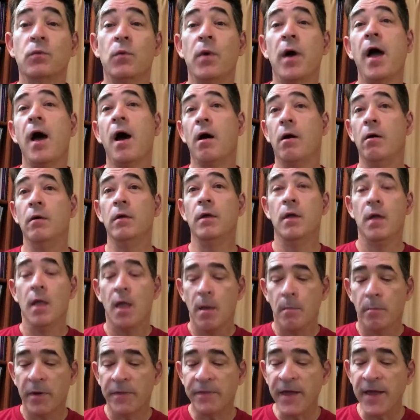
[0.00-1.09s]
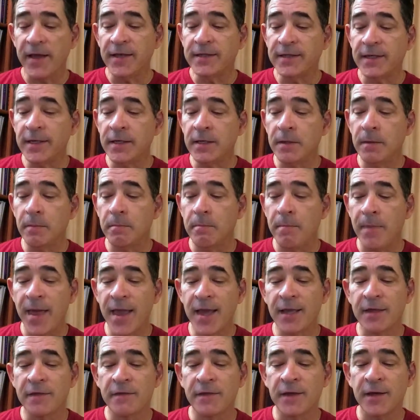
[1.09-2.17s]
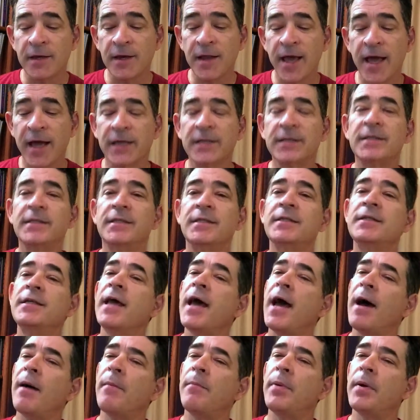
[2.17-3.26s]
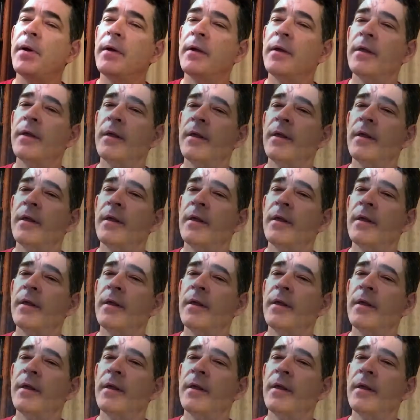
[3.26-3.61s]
as well. But they didn't make the next step.